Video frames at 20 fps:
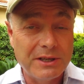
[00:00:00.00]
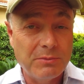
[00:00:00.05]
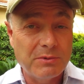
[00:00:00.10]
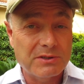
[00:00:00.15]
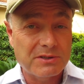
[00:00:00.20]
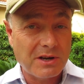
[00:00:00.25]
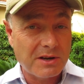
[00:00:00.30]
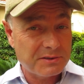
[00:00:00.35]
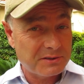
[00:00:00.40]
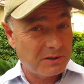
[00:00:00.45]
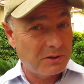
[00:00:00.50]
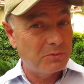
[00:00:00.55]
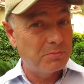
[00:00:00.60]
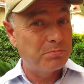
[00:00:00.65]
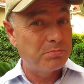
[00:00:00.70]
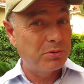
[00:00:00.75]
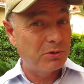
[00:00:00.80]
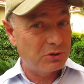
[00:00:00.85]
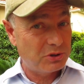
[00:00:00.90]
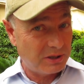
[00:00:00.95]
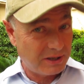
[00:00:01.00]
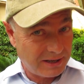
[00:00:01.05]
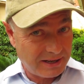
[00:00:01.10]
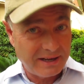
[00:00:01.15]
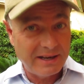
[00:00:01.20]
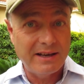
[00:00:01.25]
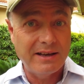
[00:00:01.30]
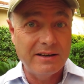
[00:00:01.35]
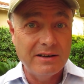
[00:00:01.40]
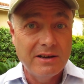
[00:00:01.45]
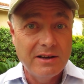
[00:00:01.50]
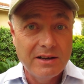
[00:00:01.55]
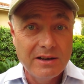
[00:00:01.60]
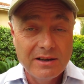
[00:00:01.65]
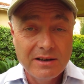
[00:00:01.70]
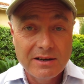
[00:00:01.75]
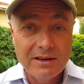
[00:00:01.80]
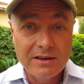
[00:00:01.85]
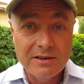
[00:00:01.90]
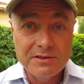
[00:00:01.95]
he was also pushing ahead
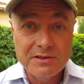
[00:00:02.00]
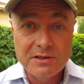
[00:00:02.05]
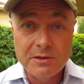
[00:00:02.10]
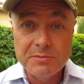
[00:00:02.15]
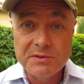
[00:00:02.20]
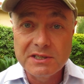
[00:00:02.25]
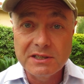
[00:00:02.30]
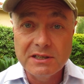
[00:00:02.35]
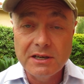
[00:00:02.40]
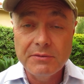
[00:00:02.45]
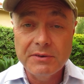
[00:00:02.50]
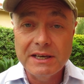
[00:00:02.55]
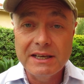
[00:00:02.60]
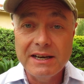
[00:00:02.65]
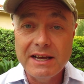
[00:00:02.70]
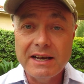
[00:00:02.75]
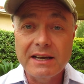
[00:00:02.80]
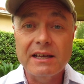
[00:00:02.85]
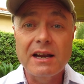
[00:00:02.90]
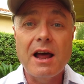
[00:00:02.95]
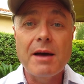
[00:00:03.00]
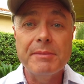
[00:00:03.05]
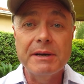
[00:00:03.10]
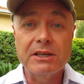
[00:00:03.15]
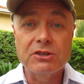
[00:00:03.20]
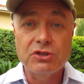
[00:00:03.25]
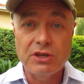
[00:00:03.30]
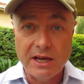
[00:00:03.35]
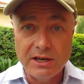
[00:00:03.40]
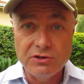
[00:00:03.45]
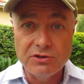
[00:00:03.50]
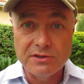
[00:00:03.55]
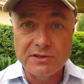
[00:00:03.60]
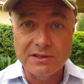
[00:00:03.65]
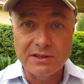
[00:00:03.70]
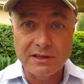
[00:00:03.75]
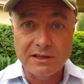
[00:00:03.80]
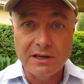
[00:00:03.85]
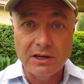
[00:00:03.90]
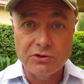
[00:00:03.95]
on some significant economic changes
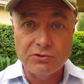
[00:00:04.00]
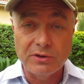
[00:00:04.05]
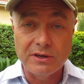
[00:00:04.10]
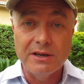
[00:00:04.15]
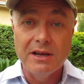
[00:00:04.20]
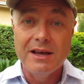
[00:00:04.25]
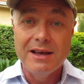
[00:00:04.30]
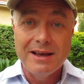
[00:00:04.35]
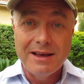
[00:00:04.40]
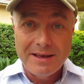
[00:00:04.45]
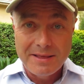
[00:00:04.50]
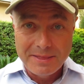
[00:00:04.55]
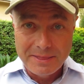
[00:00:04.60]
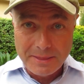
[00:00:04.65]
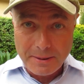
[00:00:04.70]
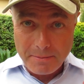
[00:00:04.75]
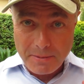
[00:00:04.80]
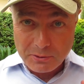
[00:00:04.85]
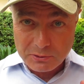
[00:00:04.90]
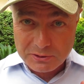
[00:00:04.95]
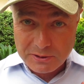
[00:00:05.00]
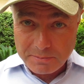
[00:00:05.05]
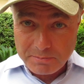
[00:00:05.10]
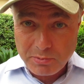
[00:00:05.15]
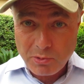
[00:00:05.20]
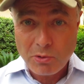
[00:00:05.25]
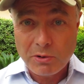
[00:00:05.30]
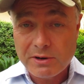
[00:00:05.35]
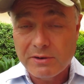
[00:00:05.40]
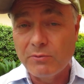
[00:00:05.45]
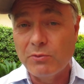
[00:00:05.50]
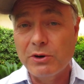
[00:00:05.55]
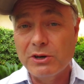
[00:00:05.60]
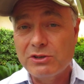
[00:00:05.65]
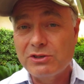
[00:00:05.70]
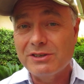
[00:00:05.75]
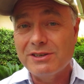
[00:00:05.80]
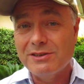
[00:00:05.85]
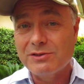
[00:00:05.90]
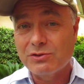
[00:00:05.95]
in the country. the most important of
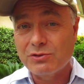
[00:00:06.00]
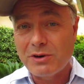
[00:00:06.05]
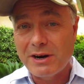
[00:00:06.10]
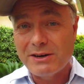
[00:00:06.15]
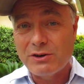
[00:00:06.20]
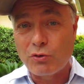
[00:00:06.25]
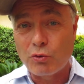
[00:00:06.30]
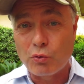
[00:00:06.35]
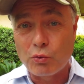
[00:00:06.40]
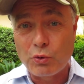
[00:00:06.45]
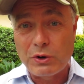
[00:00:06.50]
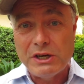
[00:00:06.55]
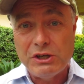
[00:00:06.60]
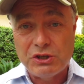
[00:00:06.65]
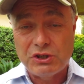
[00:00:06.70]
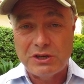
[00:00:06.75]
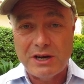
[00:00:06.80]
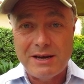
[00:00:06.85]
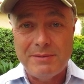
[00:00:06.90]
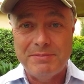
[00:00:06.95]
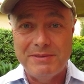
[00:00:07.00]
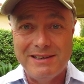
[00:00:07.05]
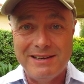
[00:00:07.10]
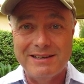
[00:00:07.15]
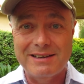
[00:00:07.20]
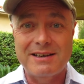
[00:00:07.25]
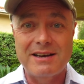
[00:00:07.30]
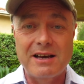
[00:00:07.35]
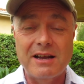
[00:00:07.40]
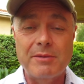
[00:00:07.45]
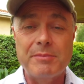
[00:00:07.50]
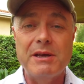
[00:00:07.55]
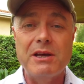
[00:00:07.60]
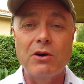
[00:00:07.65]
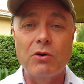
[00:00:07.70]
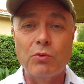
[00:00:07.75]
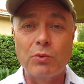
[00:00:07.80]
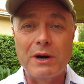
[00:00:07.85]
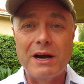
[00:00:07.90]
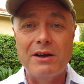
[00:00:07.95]
which is trying to reshape the
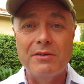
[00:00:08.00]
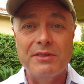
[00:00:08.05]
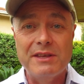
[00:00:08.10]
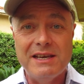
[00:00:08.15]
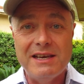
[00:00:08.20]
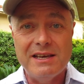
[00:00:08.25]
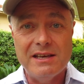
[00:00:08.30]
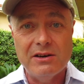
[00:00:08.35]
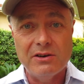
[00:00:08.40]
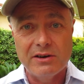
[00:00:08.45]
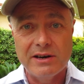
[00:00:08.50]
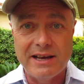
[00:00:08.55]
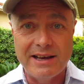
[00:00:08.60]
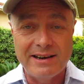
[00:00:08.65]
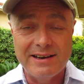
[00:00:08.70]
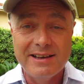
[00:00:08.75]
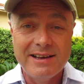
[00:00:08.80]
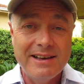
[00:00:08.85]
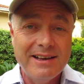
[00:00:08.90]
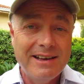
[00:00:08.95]
economy around the internet.